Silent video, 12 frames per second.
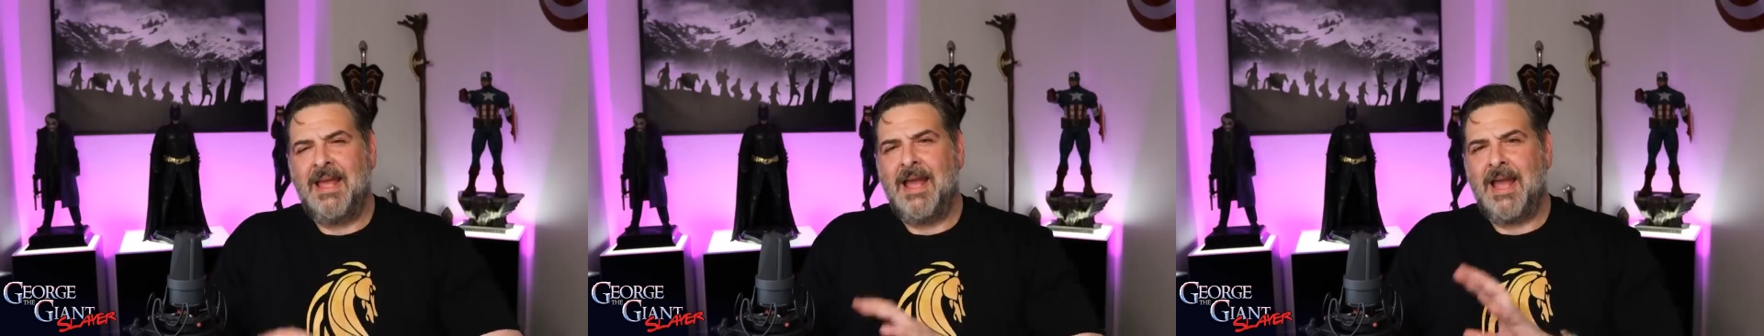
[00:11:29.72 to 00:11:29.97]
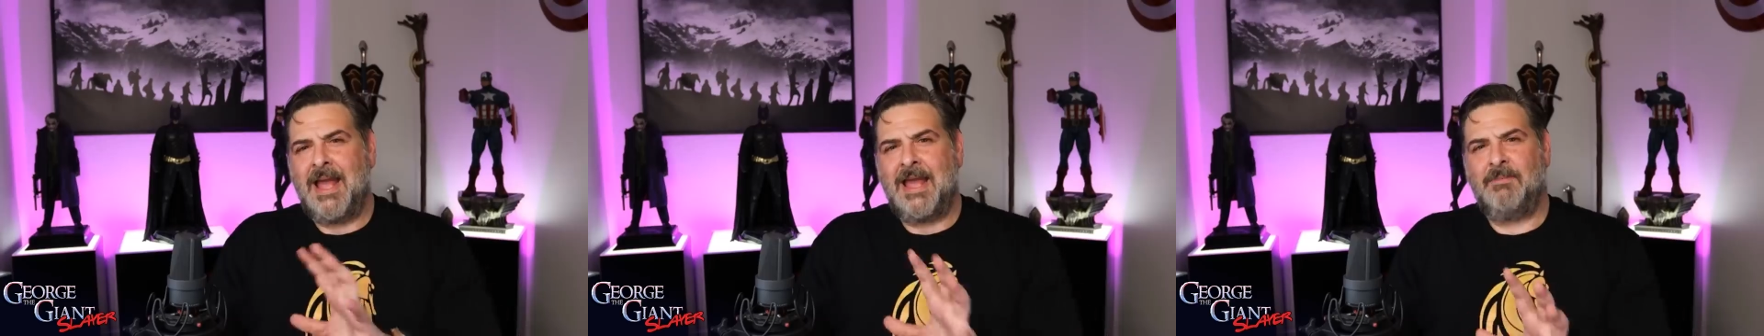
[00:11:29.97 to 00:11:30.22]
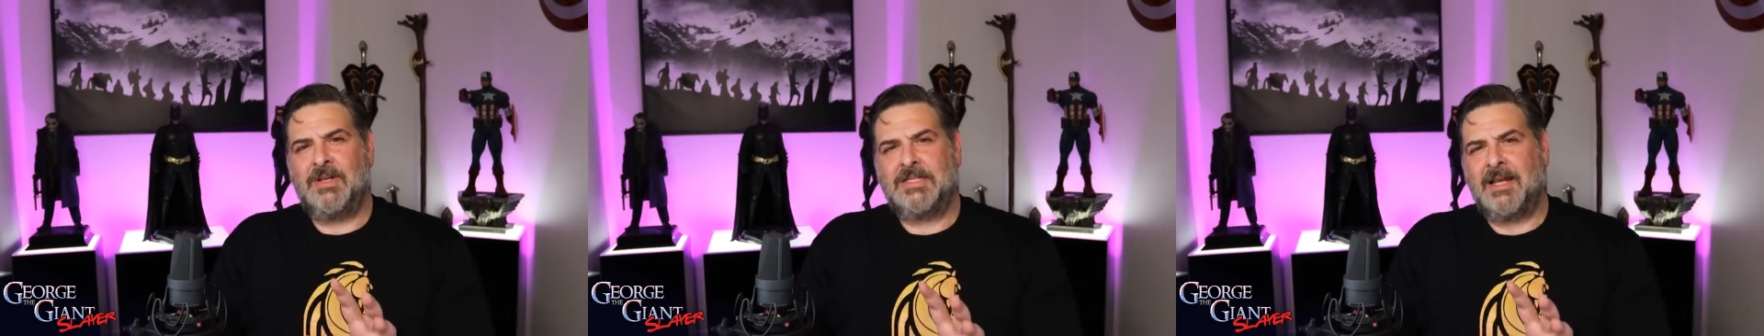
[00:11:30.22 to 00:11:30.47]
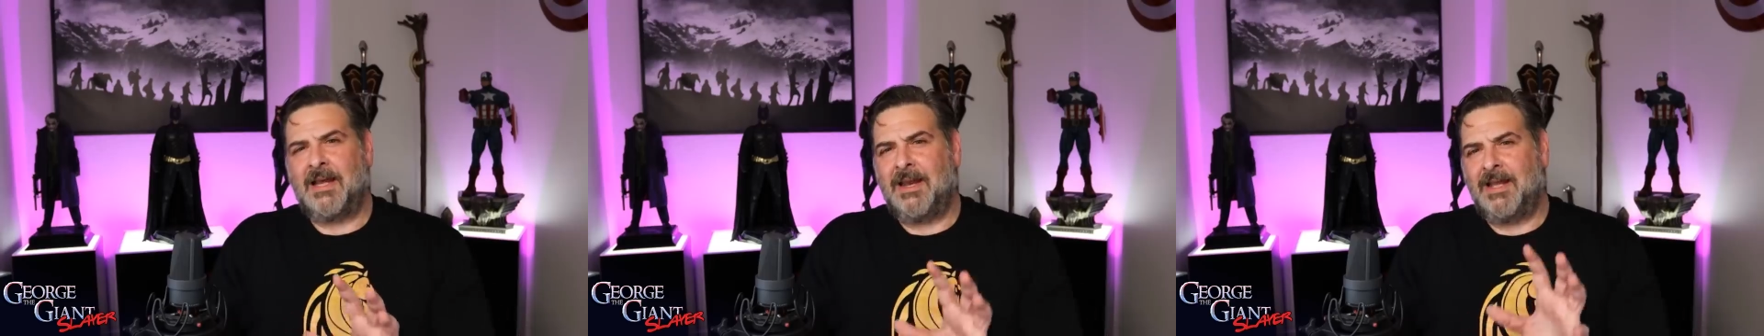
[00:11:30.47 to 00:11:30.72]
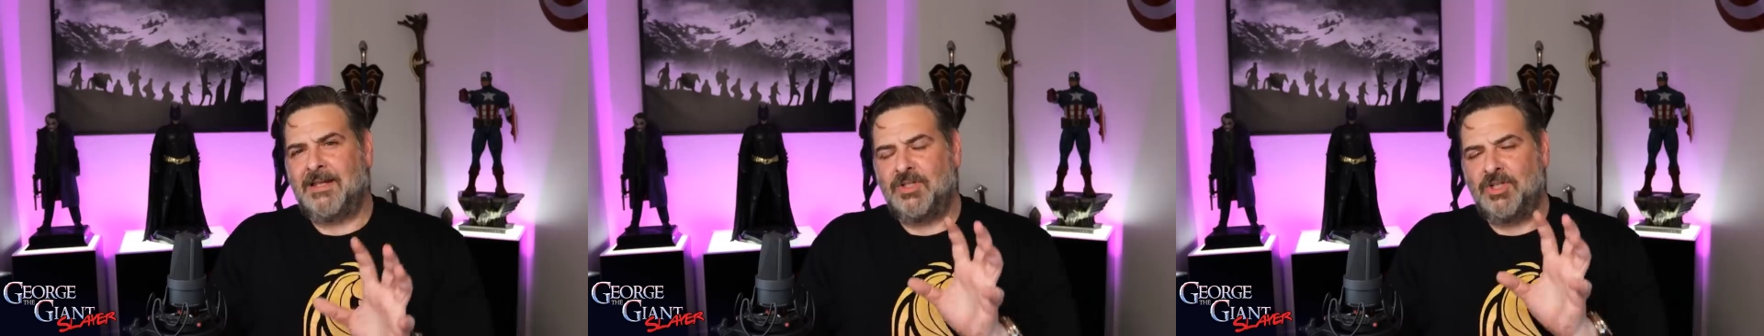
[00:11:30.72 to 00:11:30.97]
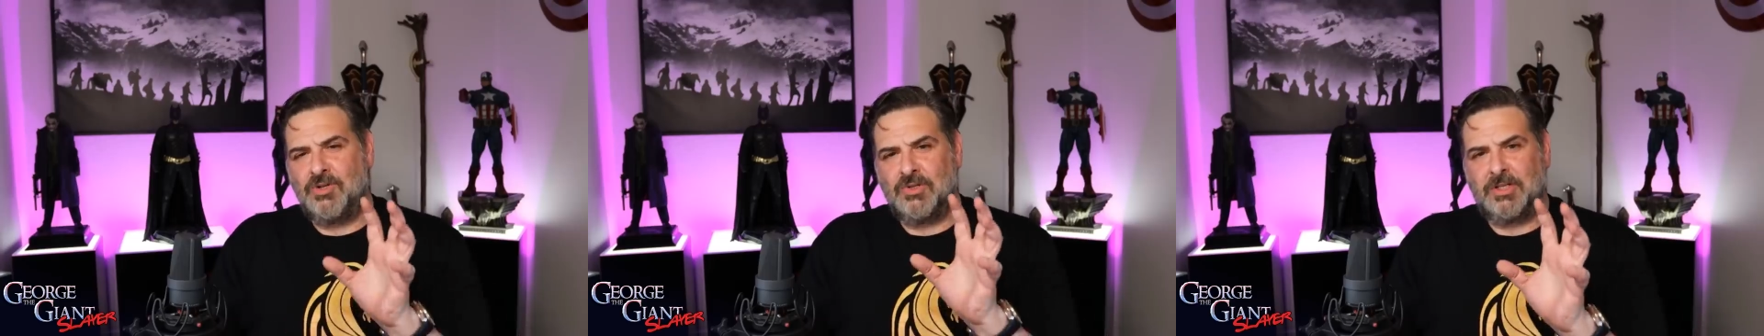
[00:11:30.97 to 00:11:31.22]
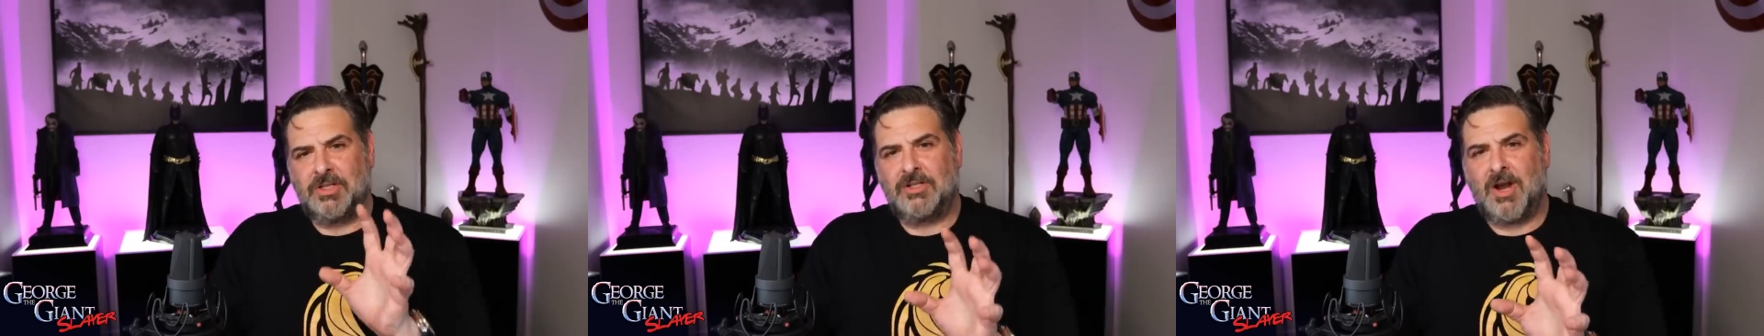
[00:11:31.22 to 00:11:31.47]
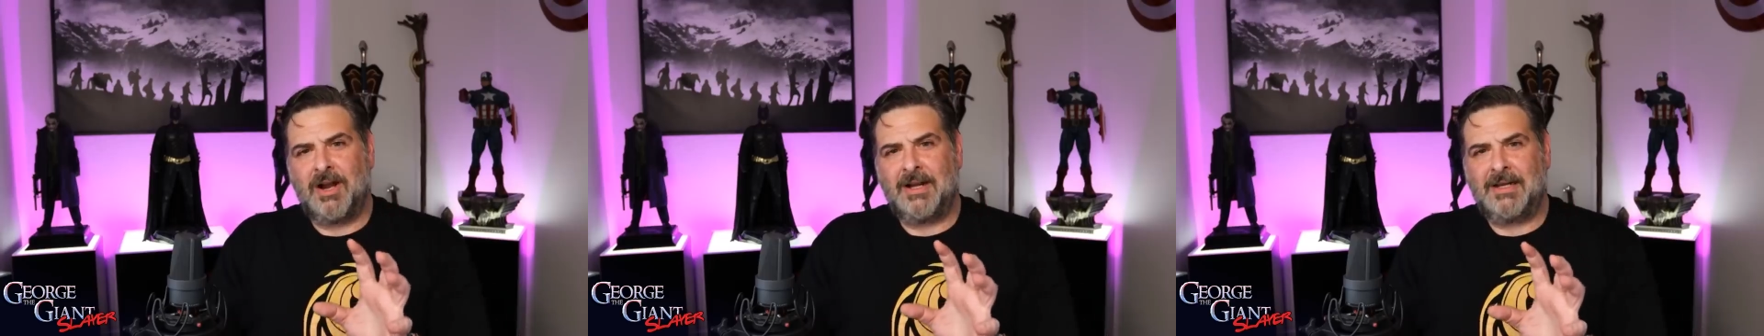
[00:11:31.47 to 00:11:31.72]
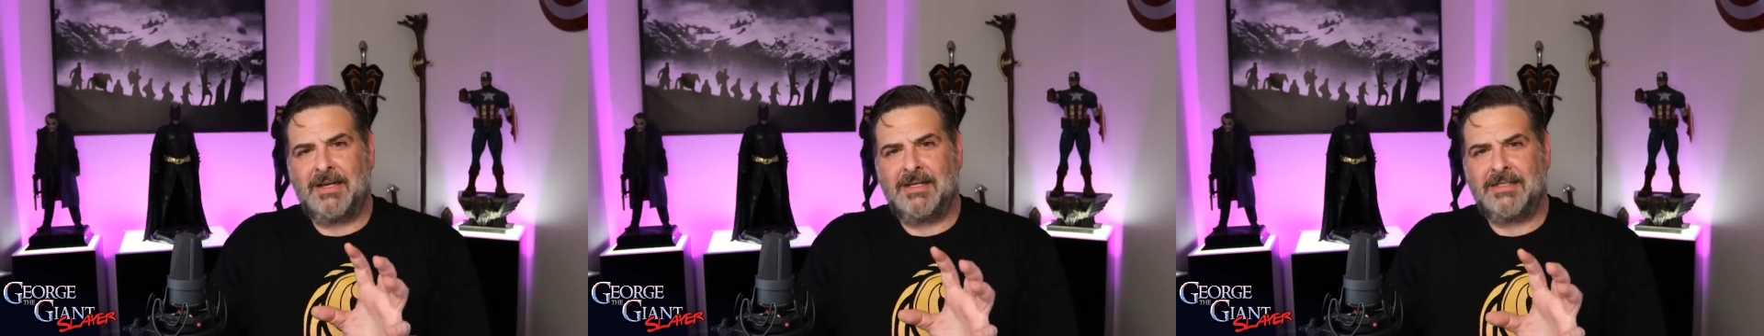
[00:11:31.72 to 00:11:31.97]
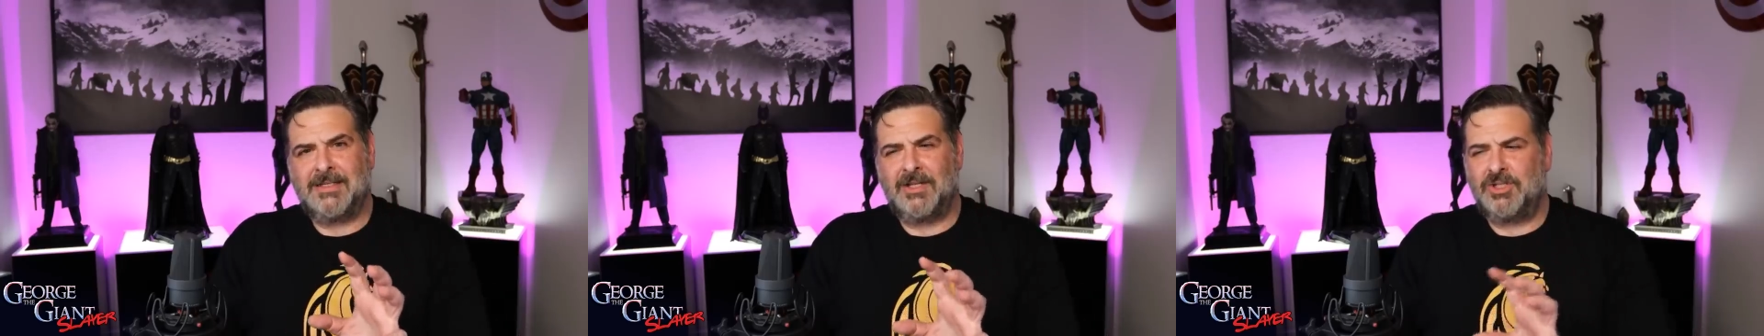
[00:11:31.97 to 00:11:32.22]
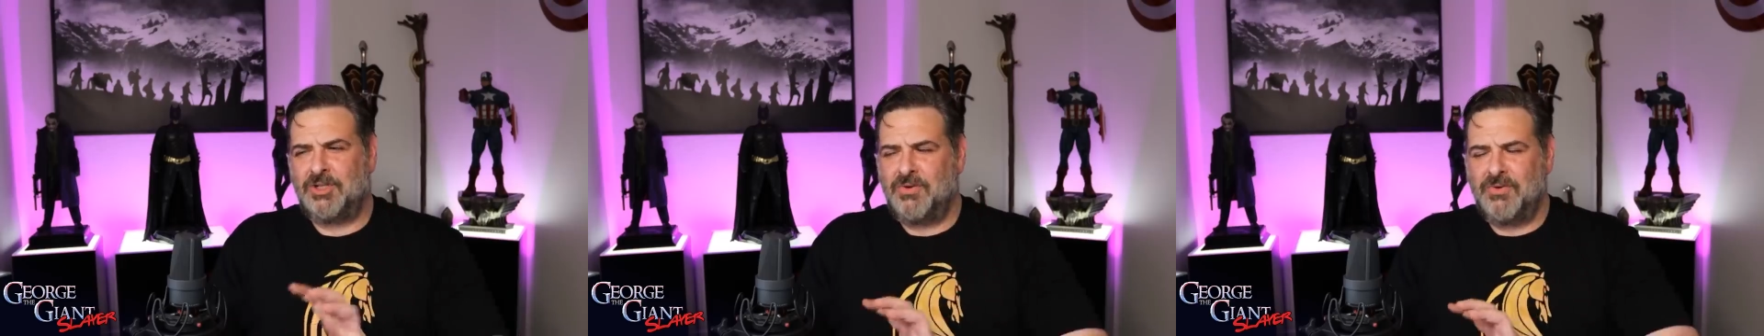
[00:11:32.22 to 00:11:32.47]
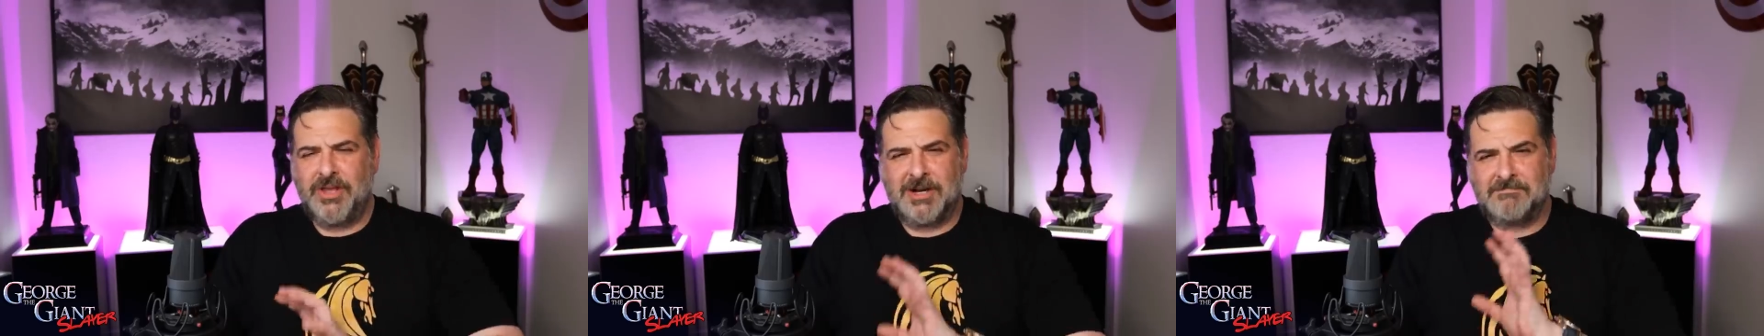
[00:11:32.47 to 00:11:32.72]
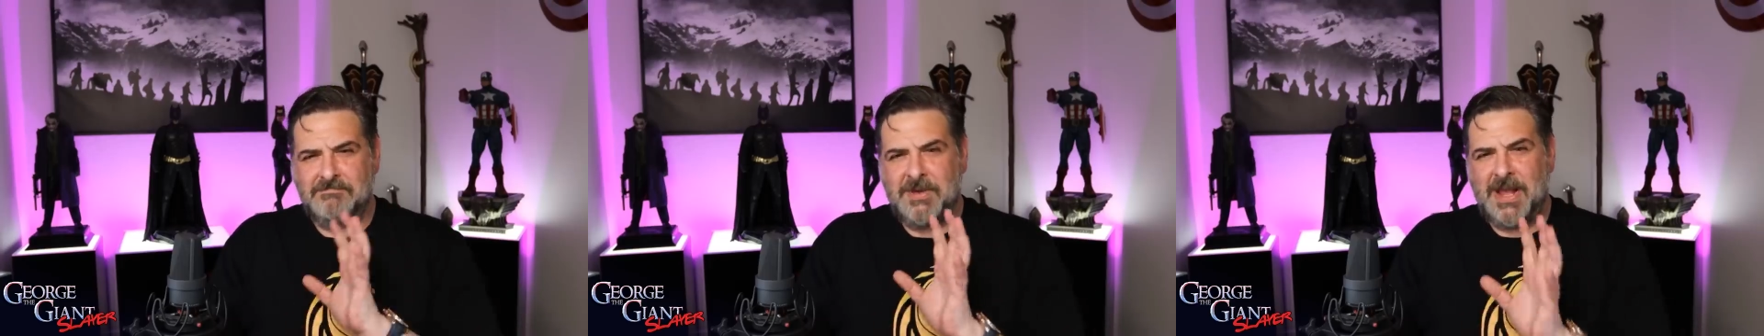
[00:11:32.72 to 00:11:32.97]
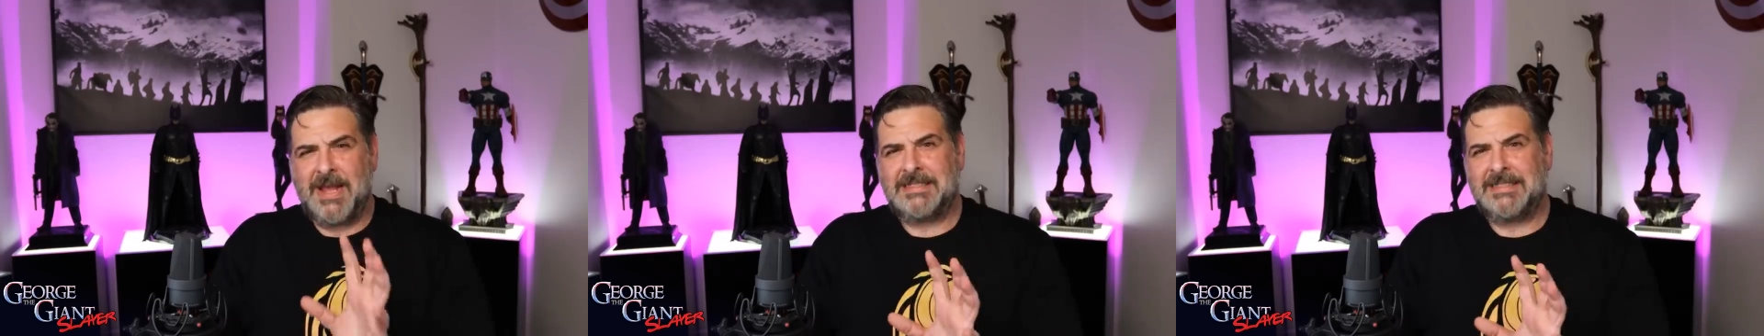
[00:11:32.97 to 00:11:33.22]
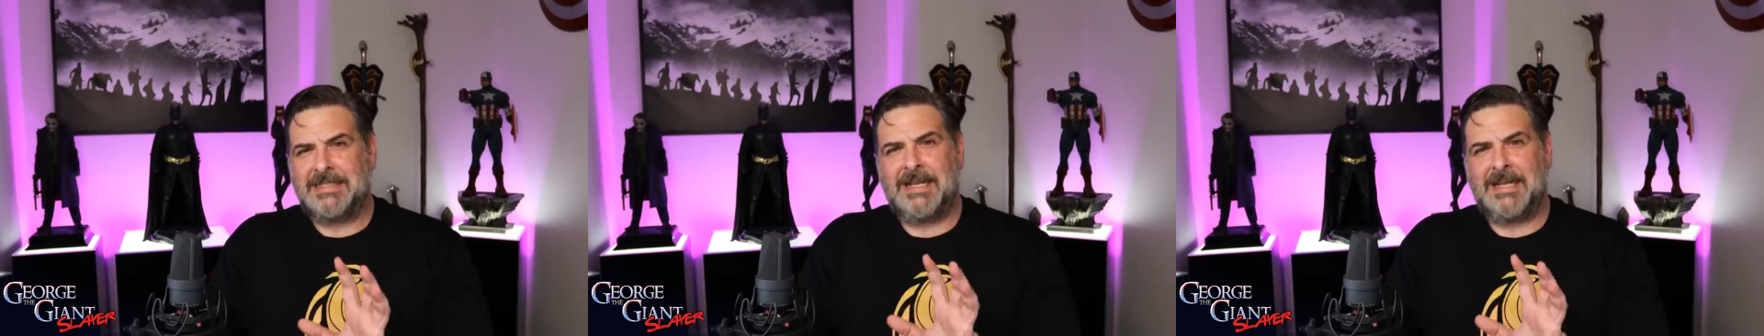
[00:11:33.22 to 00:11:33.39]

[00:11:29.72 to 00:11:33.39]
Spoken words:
Amazon has used the darkness to do their best,